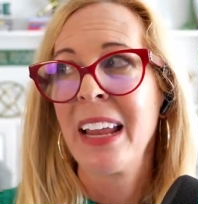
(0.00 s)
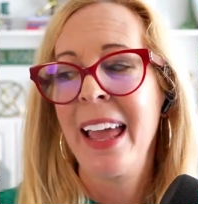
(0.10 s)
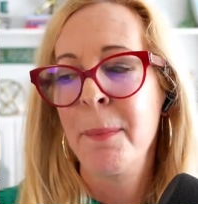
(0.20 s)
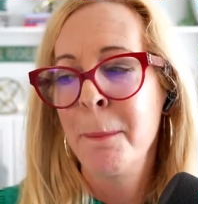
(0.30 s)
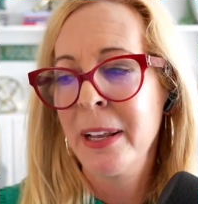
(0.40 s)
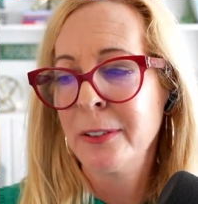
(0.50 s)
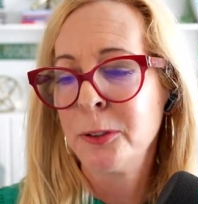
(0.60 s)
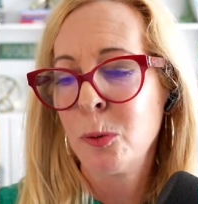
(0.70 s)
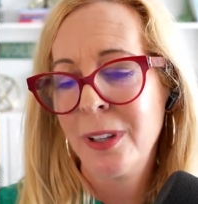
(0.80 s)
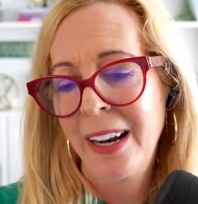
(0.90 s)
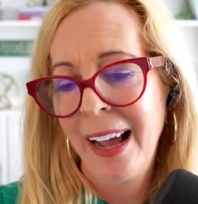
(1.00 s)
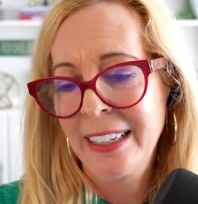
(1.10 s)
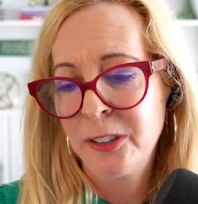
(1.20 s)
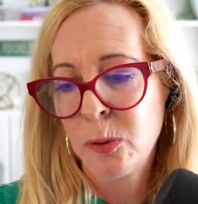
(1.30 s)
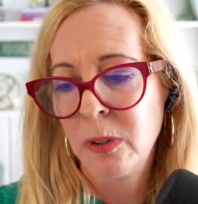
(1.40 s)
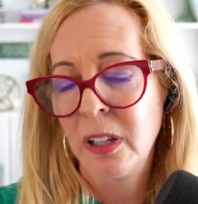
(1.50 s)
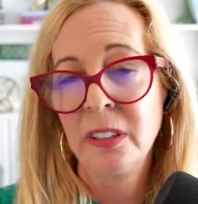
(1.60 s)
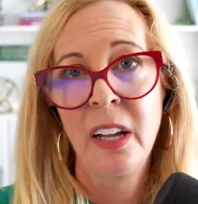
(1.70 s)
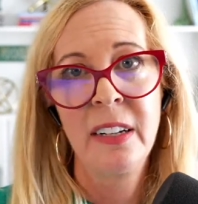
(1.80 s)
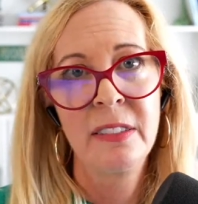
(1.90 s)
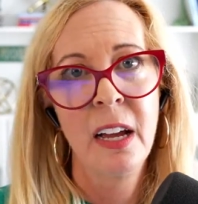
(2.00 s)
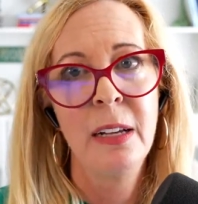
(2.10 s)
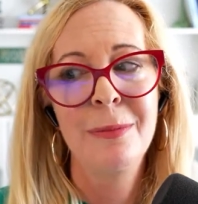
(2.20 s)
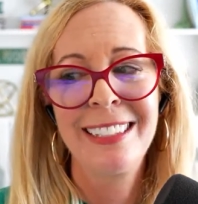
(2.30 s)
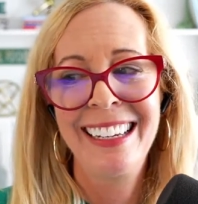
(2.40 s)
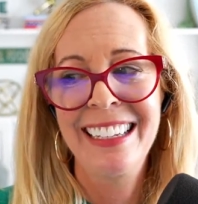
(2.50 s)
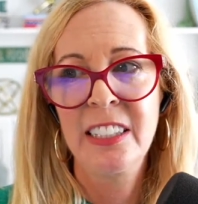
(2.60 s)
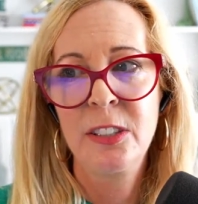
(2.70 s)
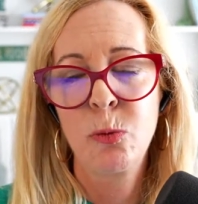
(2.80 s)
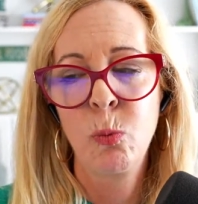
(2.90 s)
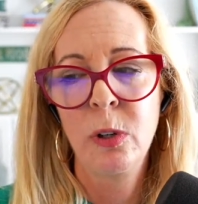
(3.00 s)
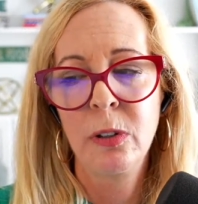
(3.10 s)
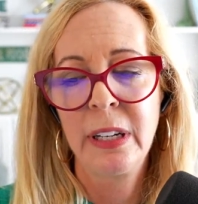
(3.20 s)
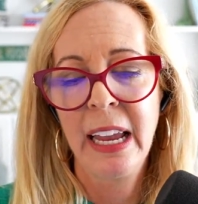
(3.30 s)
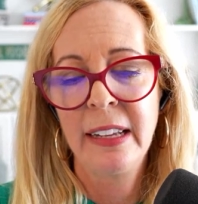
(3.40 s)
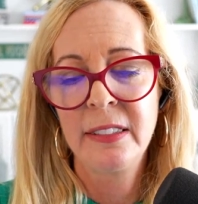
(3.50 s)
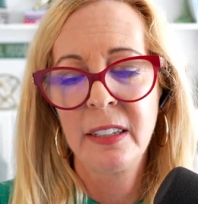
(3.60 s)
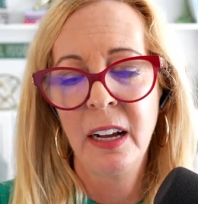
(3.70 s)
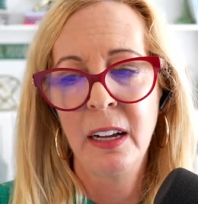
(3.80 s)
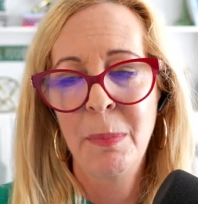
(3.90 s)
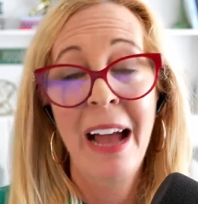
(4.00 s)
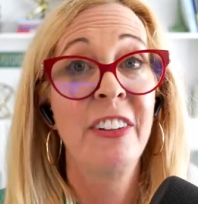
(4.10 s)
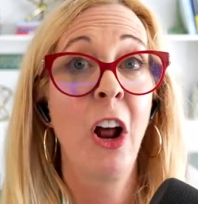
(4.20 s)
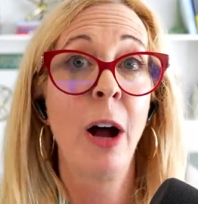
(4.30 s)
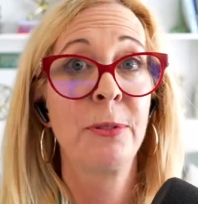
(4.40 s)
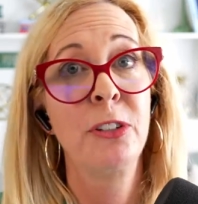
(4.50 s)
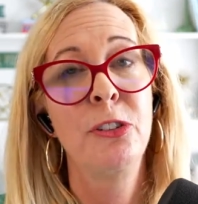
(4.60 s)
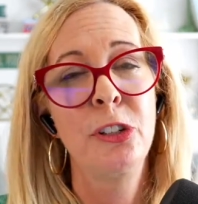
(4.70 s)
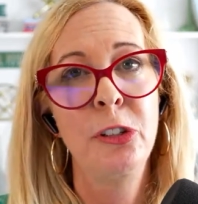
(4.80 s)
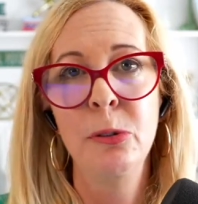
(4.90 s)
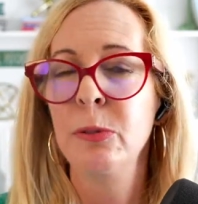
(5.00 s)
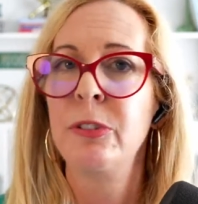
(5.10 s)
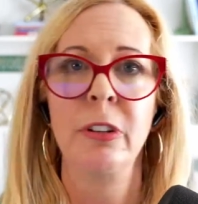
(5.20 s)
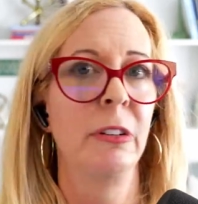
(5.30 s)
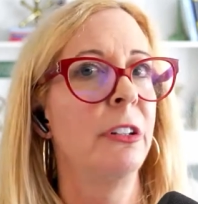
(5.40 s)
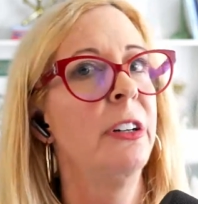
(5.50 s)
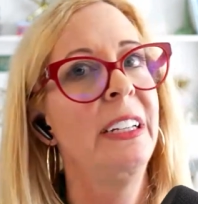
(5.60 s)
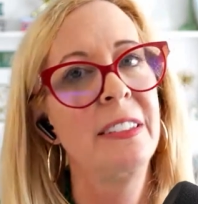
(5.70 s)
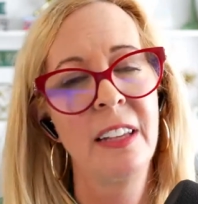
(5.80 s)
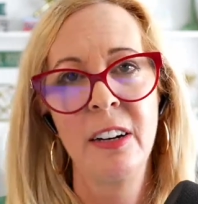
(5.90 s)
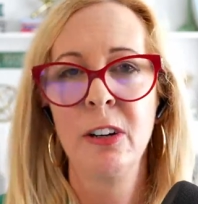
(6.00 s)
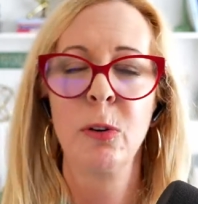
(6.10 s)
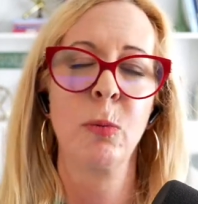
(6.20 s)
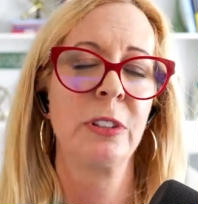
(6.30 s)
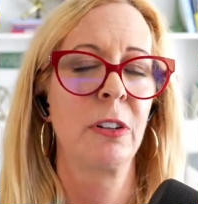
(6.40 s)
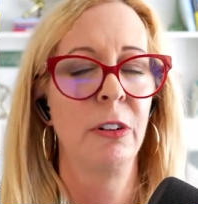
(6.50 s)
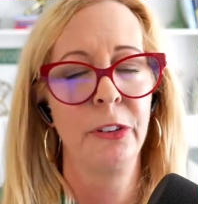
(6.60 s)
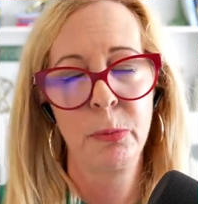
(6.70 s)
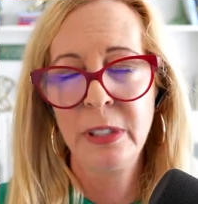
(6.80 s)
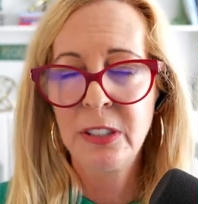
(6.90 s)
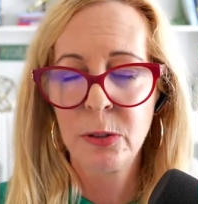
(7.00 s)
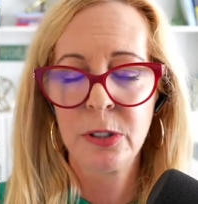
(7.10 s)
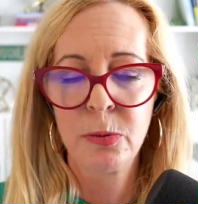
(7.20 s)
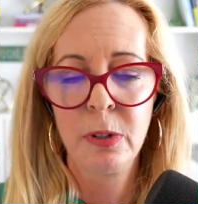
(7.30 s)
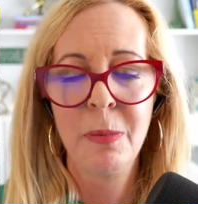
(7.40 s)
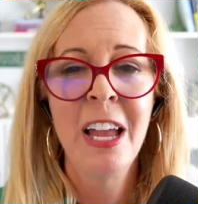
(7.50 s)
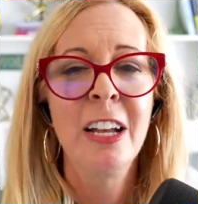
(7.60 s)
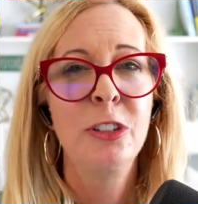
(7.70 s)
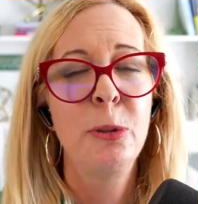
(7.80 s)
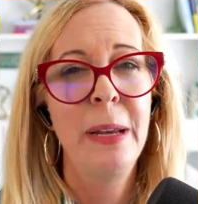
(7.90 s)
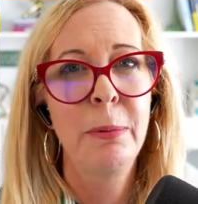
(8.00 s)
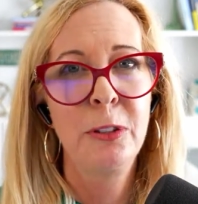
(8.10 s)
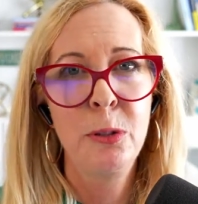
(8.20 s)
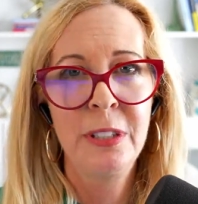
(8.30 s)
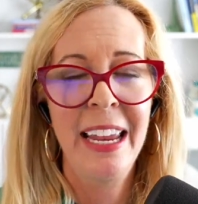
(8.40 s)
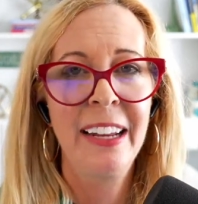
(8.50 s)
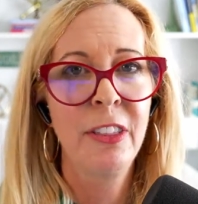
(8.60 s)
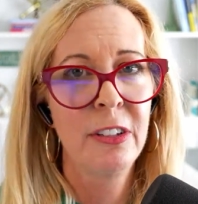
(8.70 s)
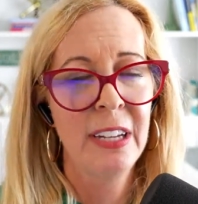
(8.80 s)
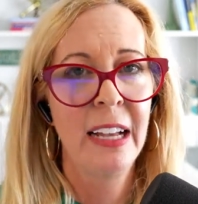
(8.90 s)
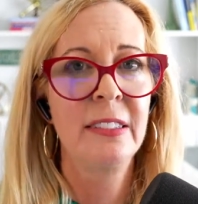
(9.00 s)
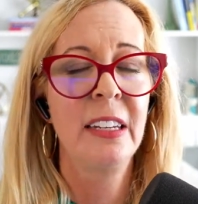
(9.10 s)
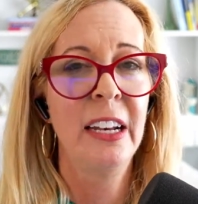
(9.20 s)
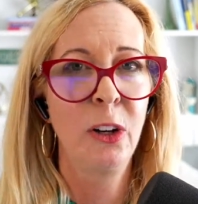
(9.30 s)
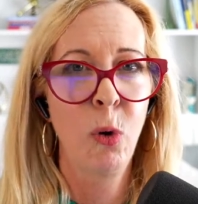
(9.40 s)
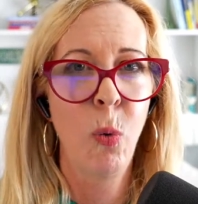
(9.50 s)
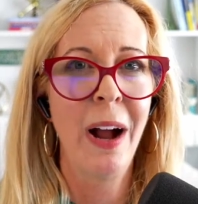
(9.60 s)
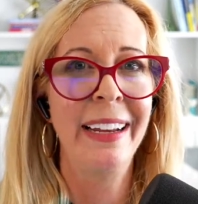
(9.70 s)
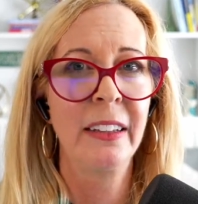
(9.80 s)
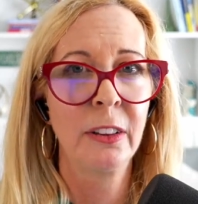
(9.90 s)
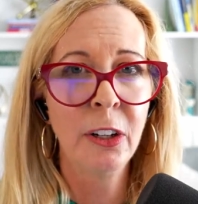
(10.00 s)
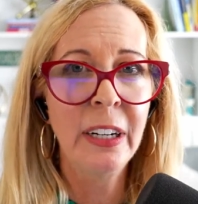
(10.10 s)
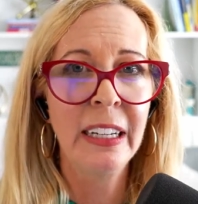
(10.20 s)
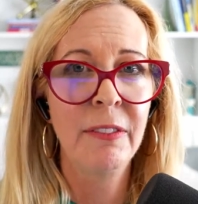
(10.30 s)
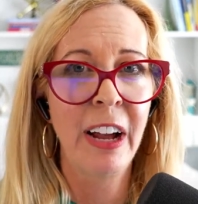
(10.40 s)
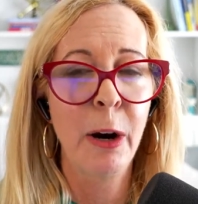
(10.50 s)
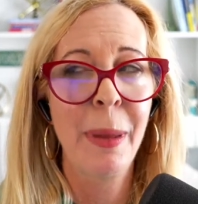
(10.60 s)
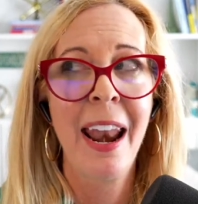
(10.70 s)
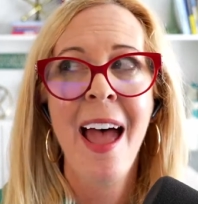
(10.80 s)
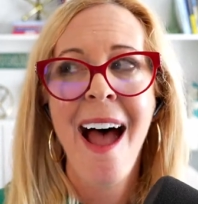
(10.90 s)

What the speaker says: At middle school and high school, a lot of times kids will get have an option to use the learning center or what's called the resource room to be able to take their tests in a quiet learning environment.